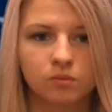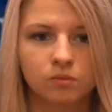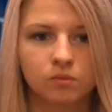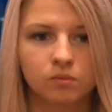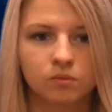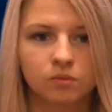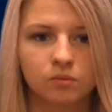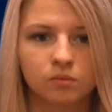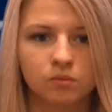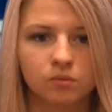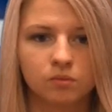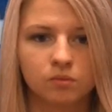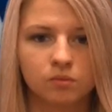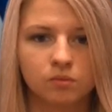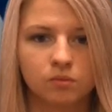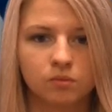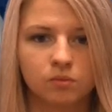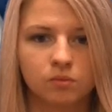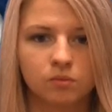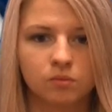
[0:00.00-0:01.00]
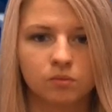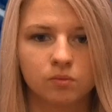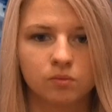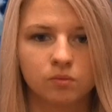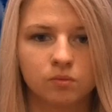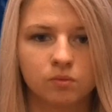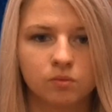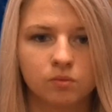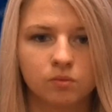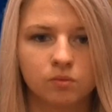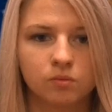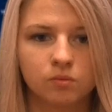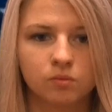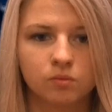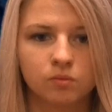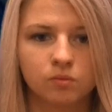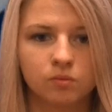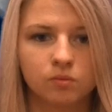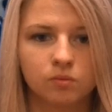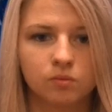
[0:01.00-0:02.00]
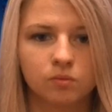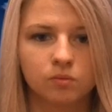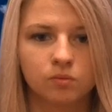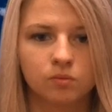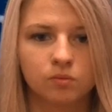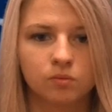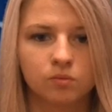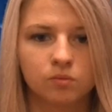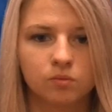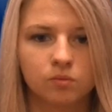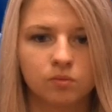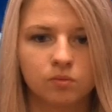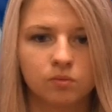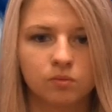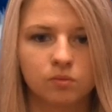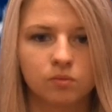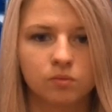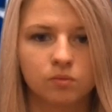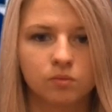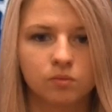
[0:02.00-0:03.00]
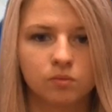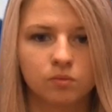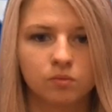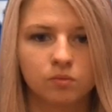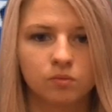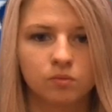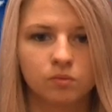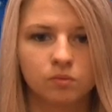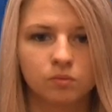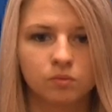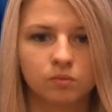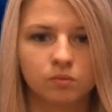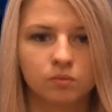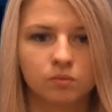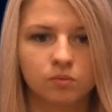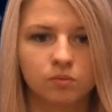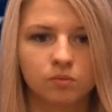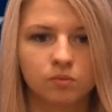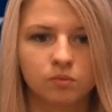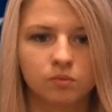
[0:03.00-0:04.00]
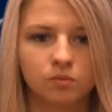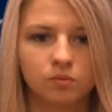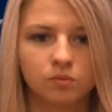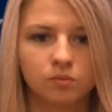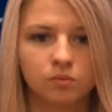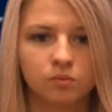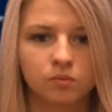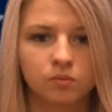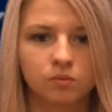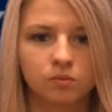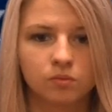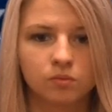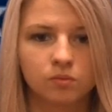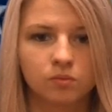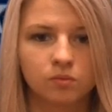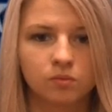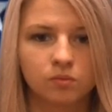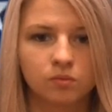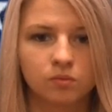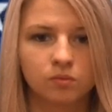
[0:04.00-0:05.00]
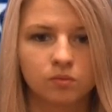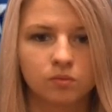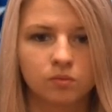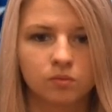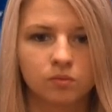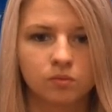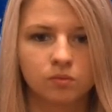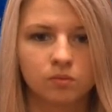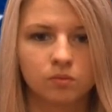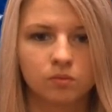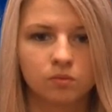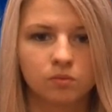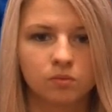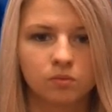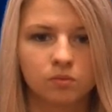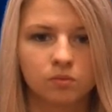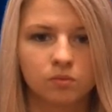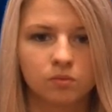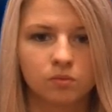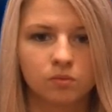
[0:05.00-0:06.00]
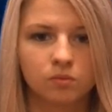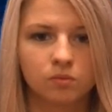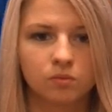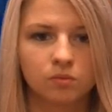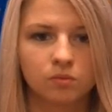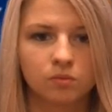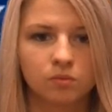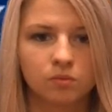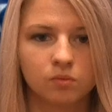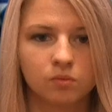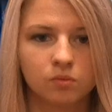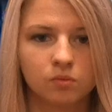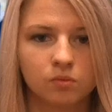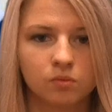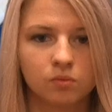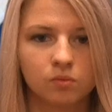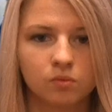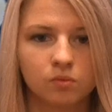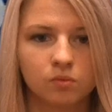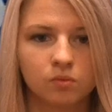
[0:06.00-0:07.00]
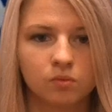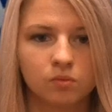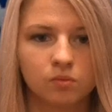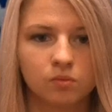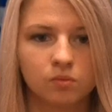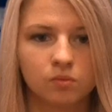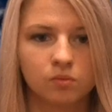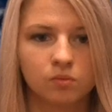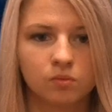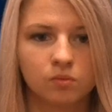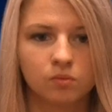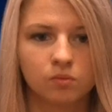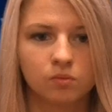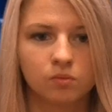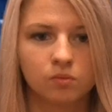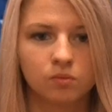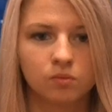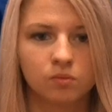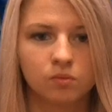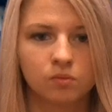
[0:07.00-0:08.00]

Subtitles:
No words are spoken by the person on screen.